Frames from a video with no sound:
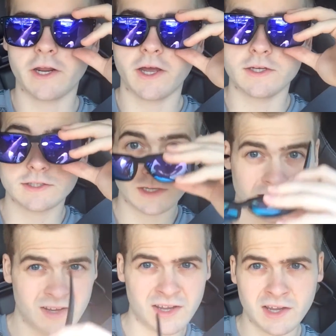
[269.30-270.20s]
guys,
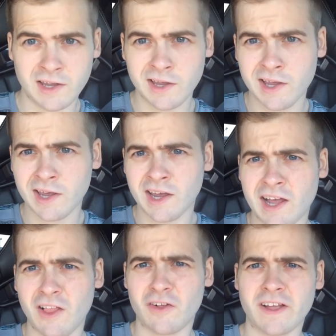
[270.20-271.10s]

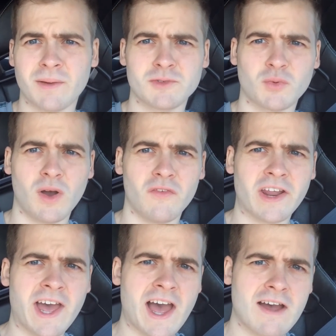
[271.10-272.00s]
I look like I'm 12 and a
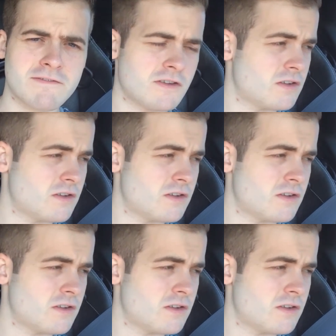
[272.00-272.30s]
half